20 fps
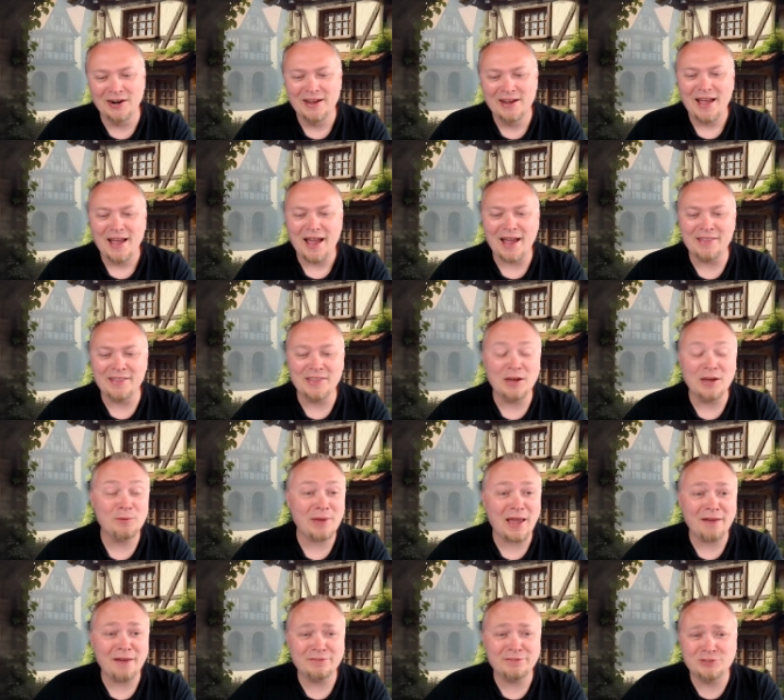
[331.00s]
And then we
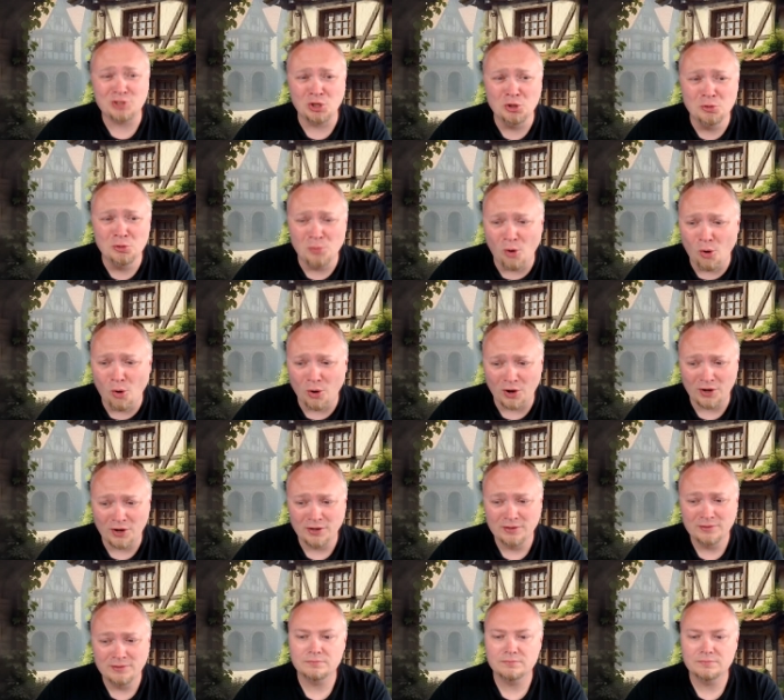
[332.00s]
have two more.
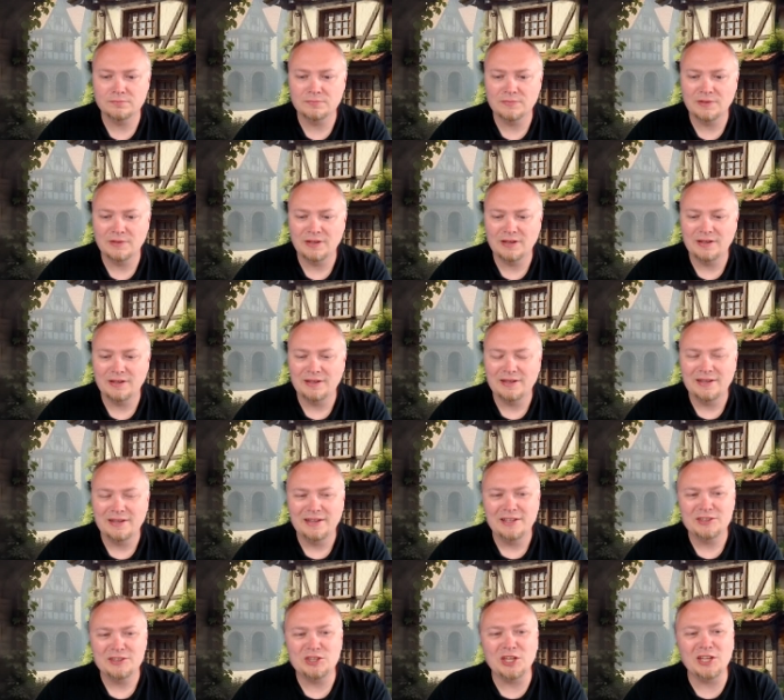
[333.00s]

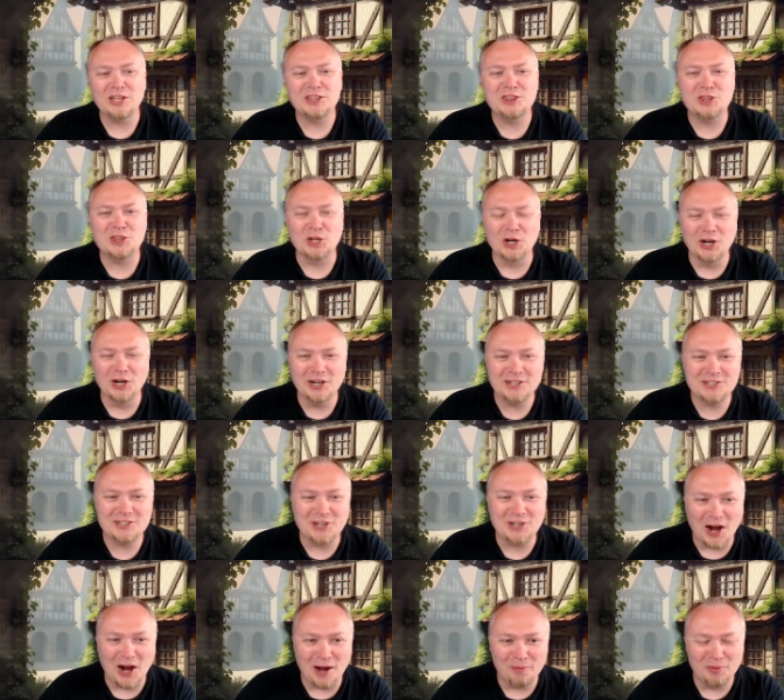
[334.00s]
The third
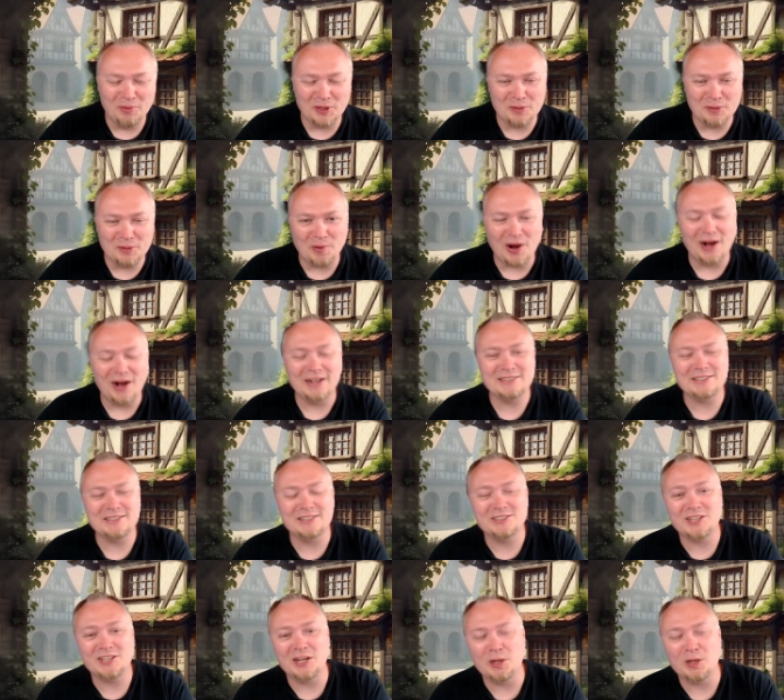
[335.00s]
goblin boss
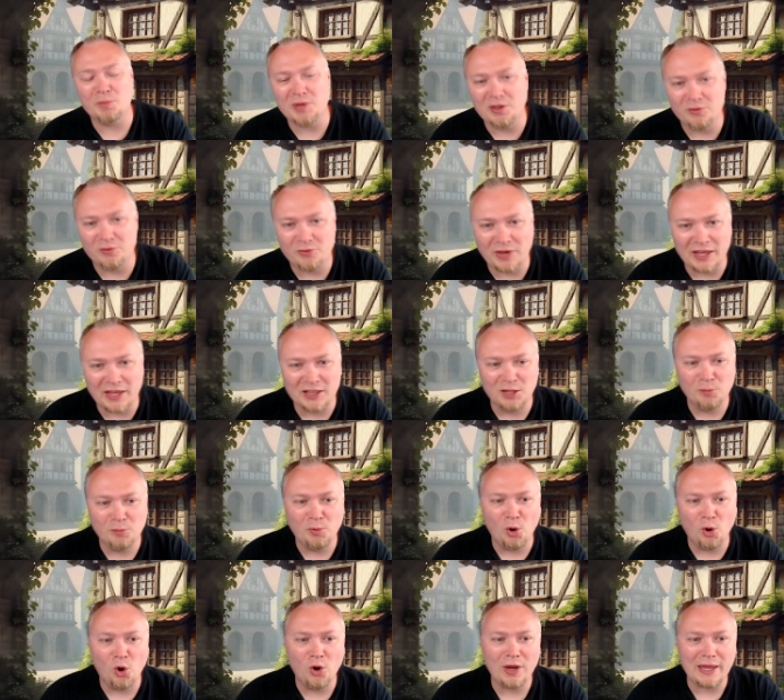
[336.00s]
that's going to be
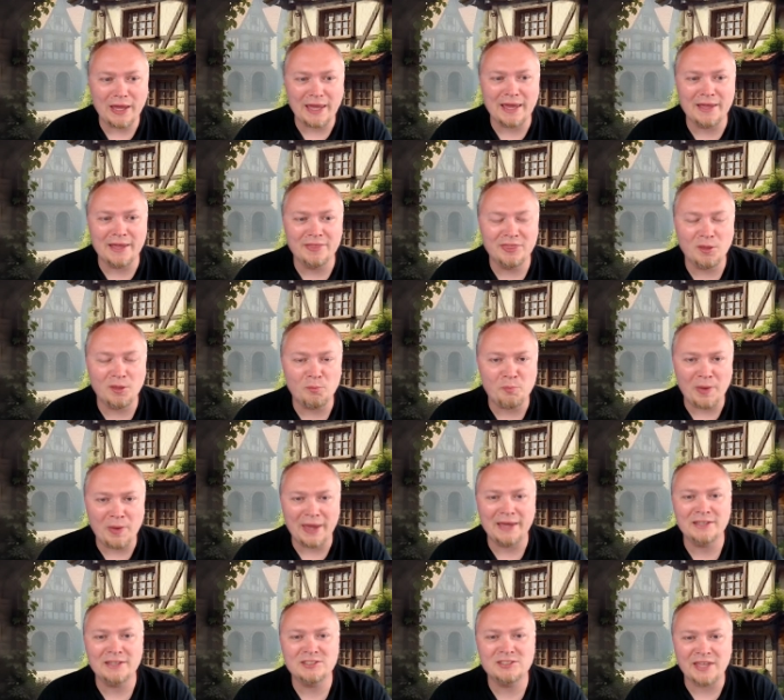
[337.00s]
available in the
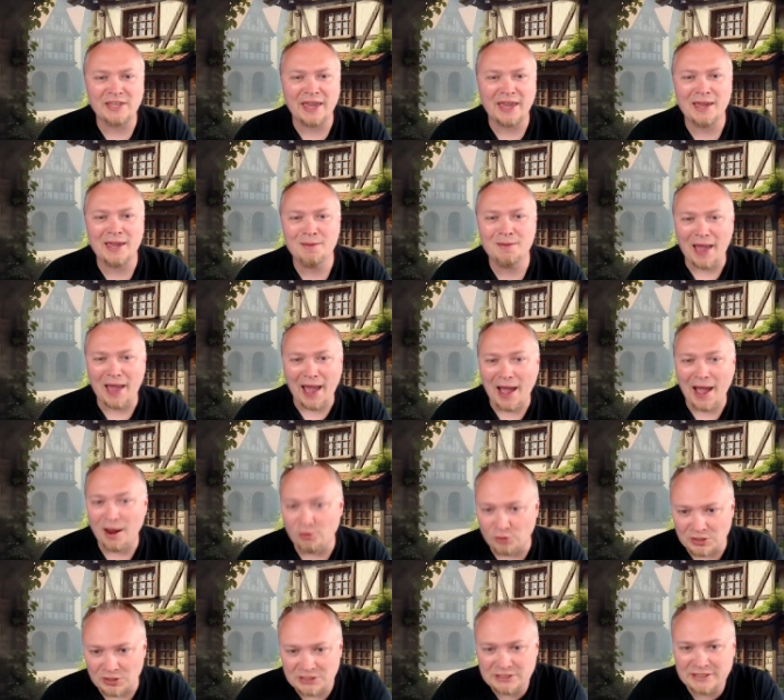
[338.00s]
base game at
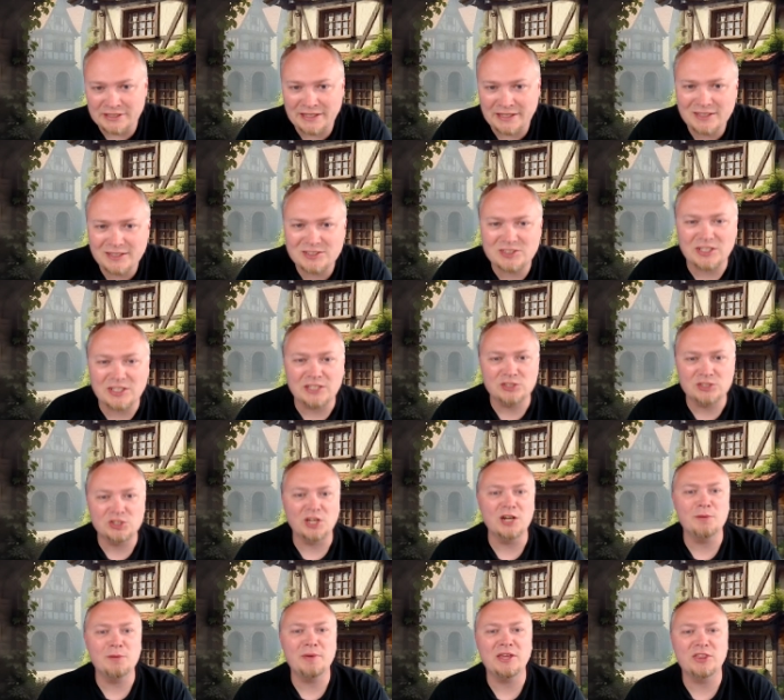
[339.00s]
release is
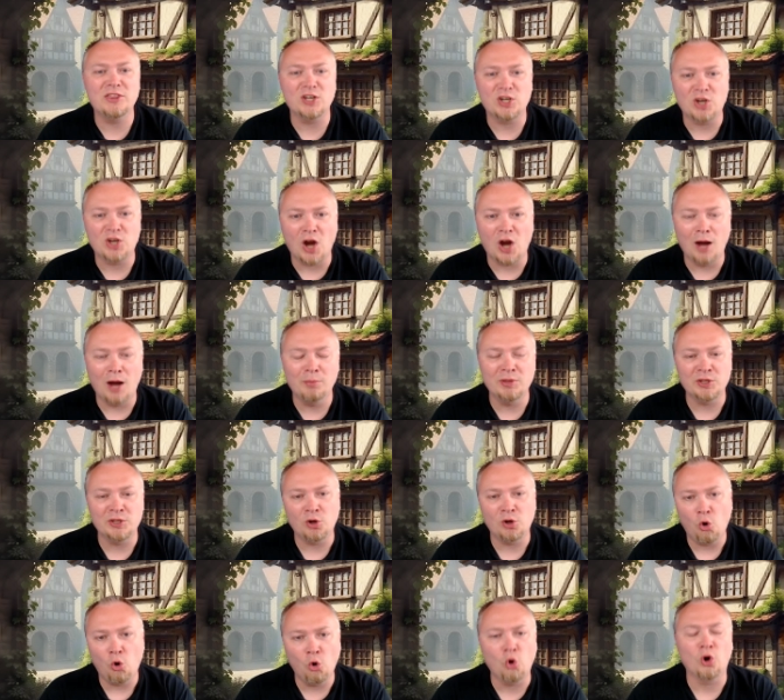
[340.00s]
going to be the goblin
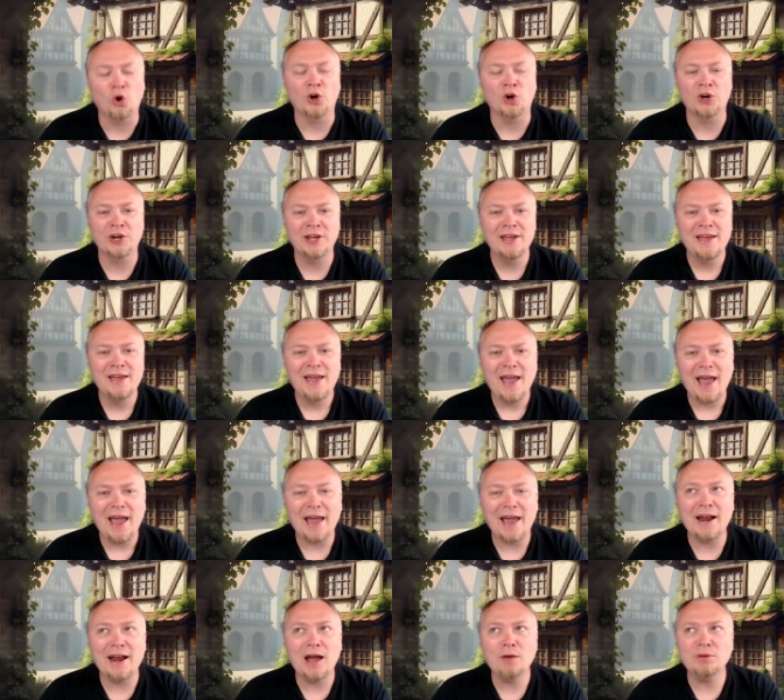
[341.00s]
horde.
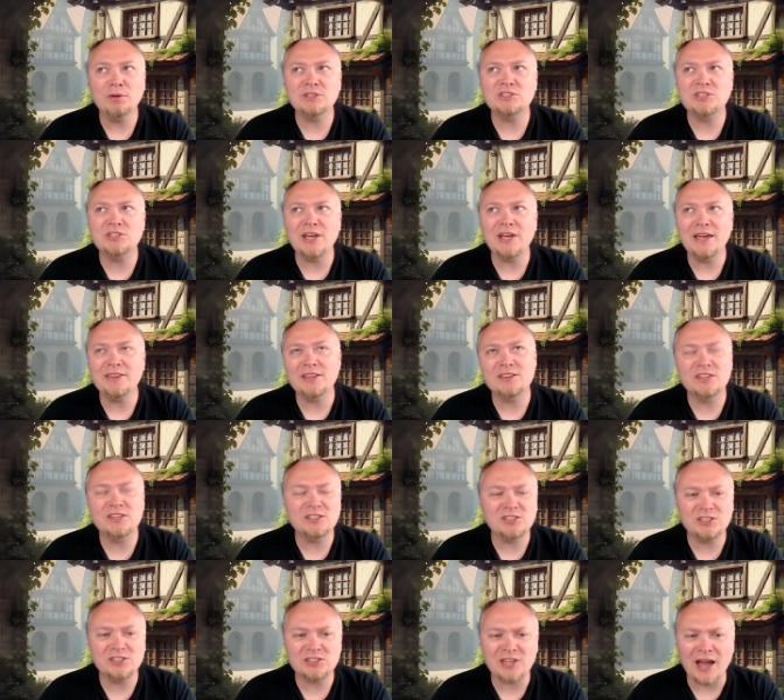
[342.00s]
And I would say that
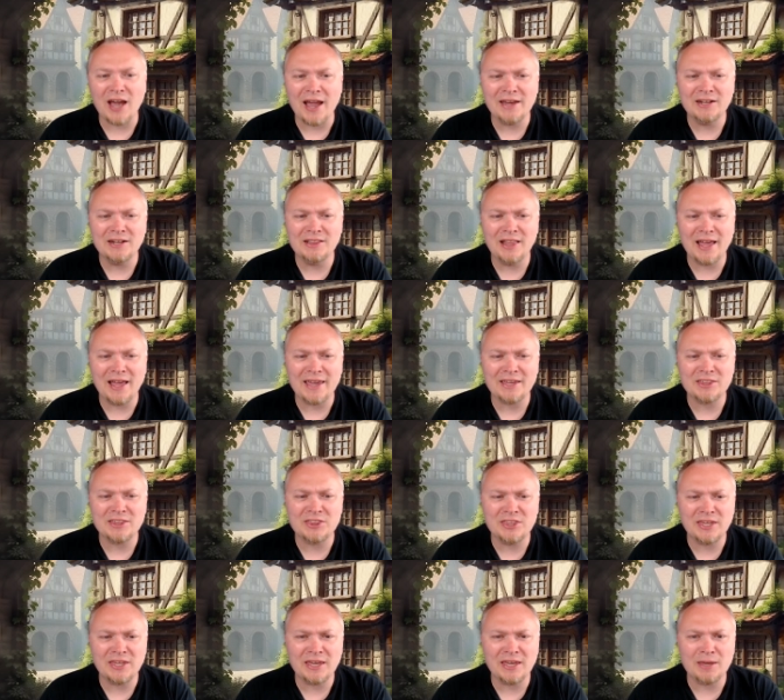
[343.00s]
this is kind of like
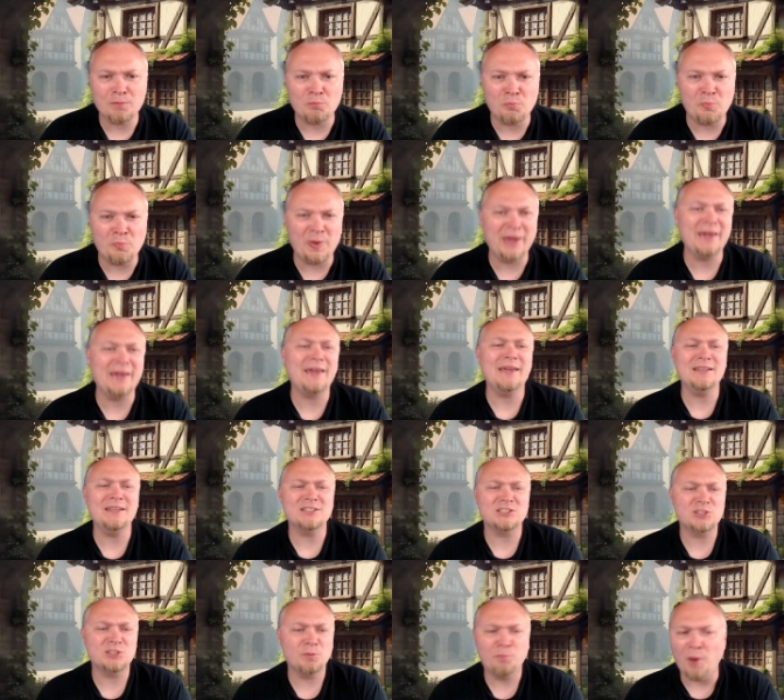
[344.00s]
the
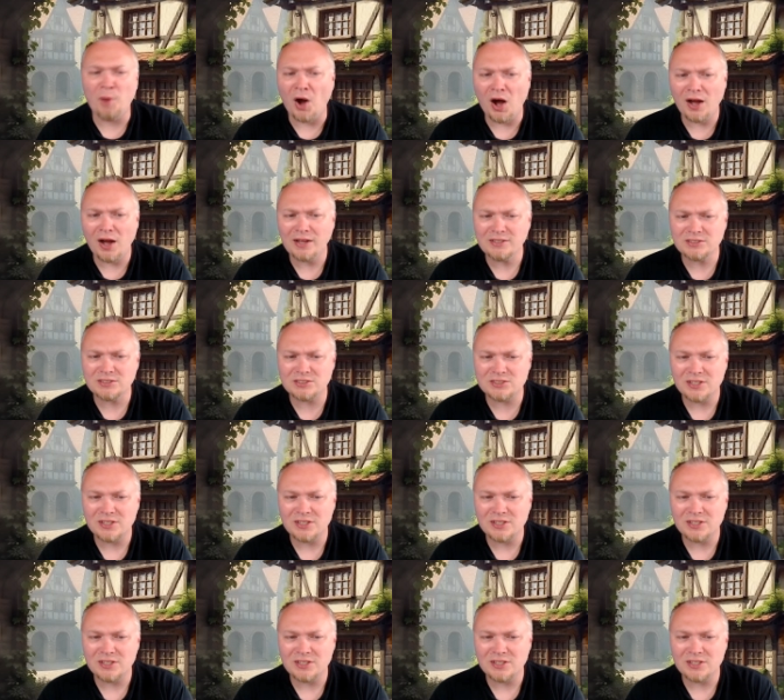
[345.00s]
biggest boss.